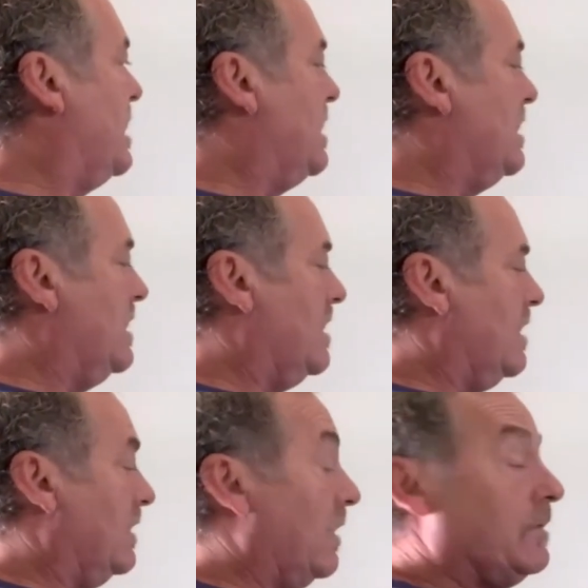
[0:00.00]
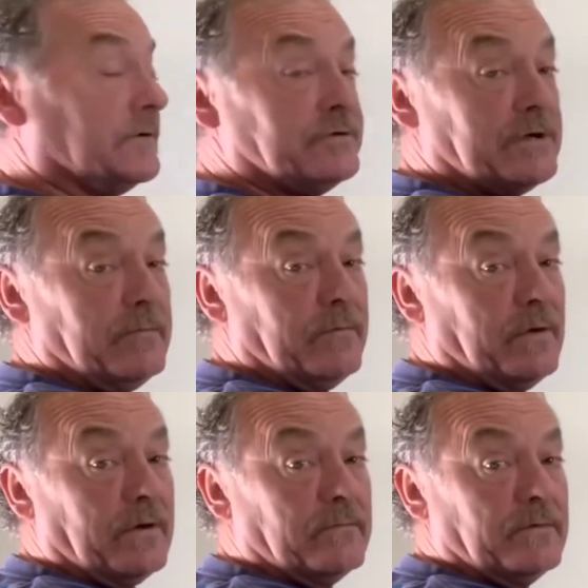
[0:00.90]
a lotus shaped
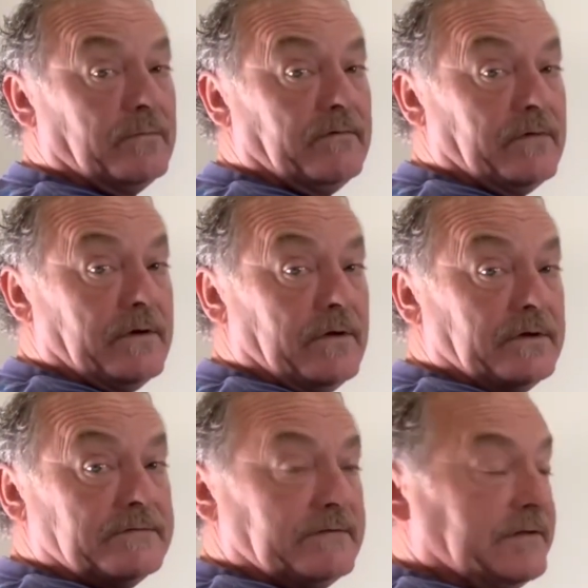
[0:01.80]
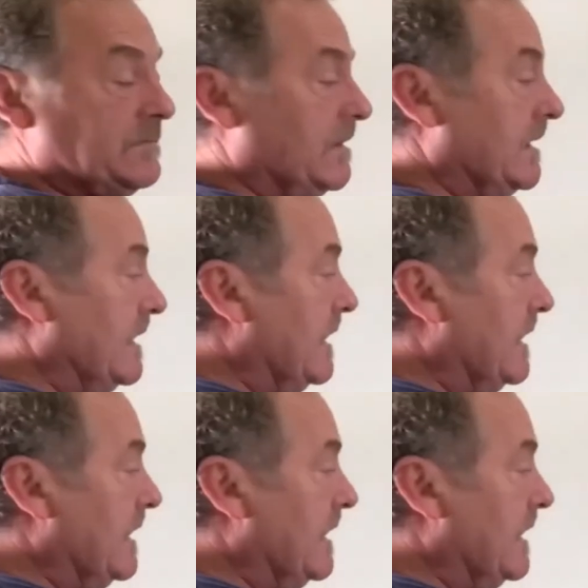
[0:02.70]
pot. Would be very nice for this one.